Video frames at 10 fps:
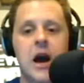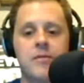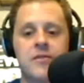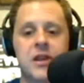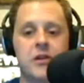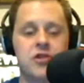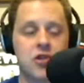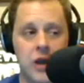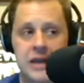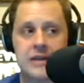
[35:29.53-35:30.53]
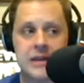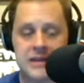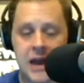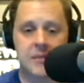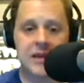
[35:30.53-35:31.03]
Um, now, degraded
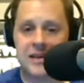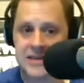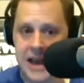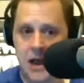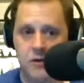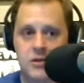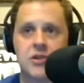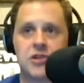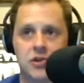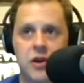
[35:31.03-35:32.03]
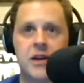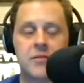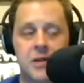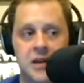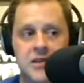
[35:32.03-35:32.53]
does not mean down.
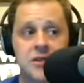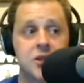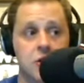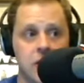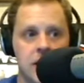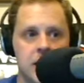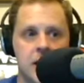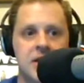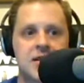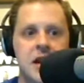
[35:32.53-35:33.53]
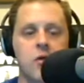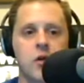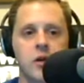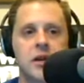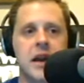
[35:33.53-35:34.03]
Degraded means degraded. It's
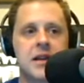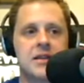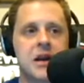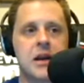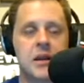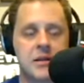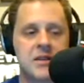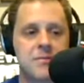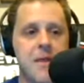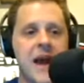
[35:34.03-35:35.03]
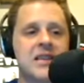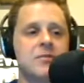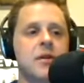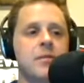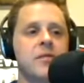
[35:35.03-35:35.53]
not working at, at its
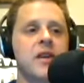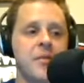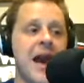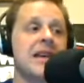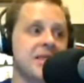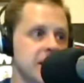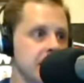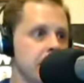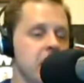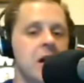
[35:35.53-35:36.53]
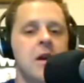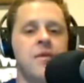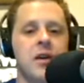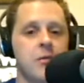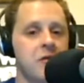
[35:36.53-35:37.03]
maximum capacity.
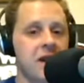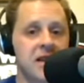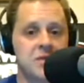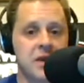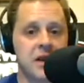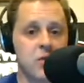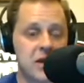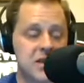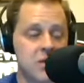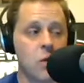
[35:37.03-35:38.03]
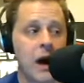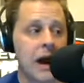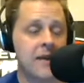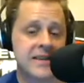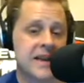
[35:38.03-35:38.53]
They don't provide us with any
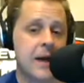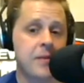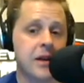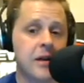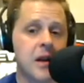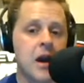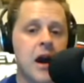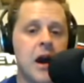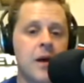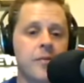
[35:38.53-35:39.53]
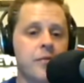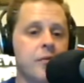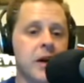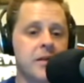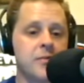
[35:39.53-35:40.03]
reason why that's happening,
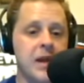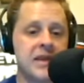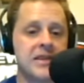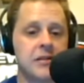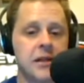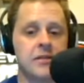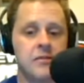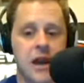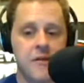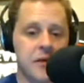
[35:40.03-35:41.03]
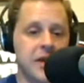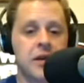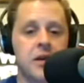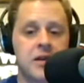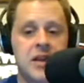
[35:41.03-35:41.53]
um, but basically
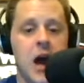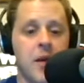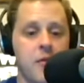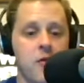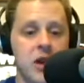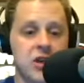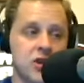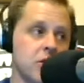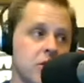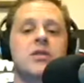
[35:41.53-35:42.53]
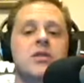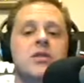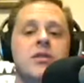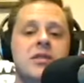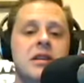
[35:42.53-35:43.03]
everything is operational.
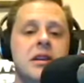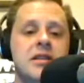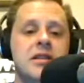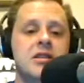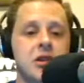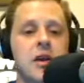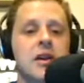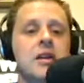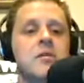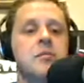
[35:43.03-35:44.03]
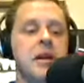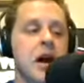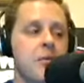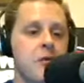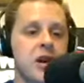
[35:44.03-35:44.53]
So you'll see that it's degraded
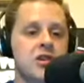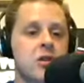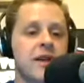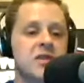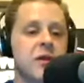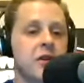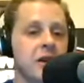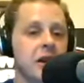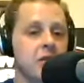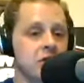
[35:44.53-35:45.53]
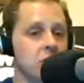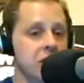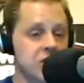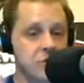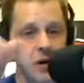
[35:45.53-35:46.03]
but operational. That's why you're getting those
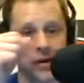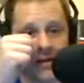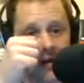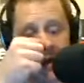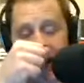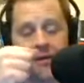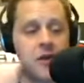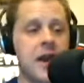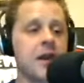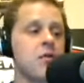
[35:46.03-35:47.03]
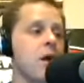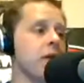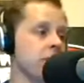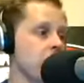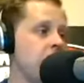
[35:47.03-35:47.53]
question marks and they're hanging
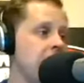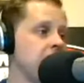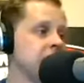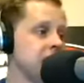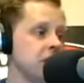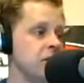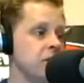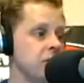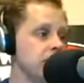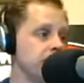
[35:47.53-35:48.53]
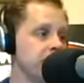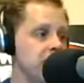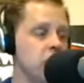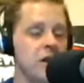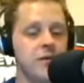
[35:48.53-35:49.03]
around for a while until you
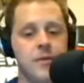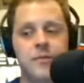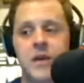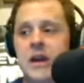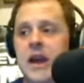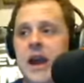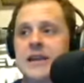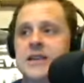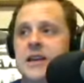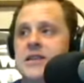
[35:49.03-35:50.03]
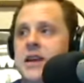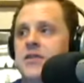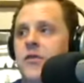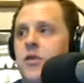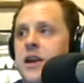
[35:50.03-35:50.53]
get rid of them.
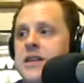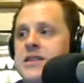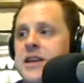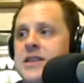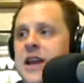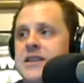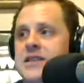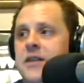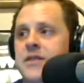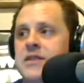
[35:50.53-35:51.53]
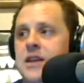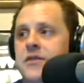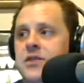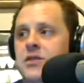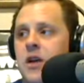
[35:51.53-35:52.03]
866 496
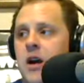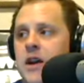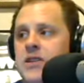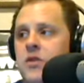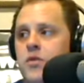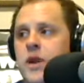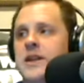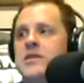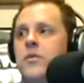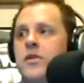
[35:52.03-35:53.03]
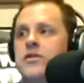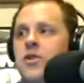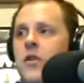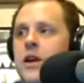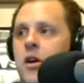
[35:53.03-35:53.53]
8772. All right, so ransomware,
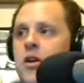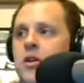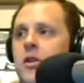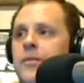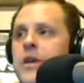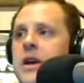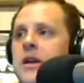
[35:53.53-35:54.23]
there's a great article